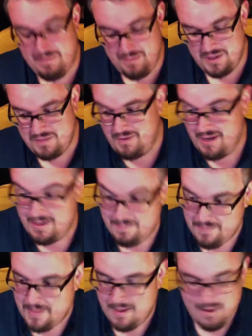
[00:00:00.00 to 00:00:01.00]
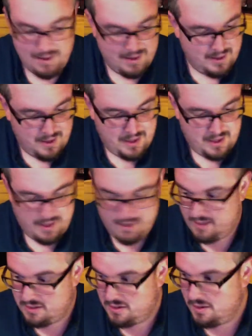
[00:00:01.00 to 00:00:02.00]
Mitchum fan.
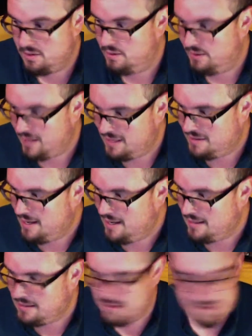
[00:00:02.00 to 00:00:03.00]
So I got that.